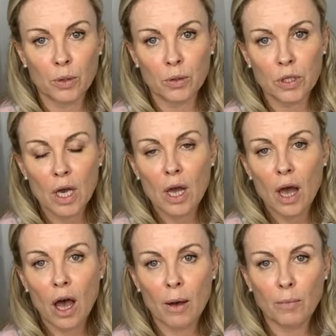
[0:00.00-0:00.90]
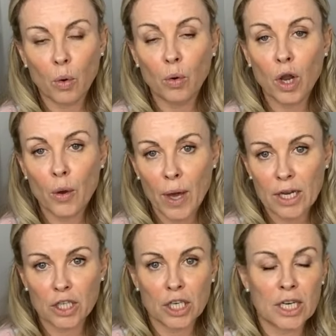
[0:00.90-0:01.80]
mood or low
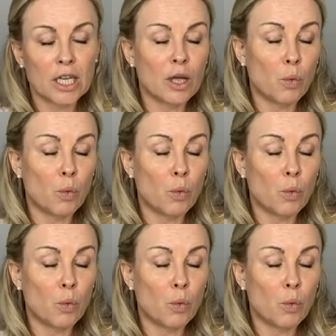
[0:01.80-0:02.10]
energy,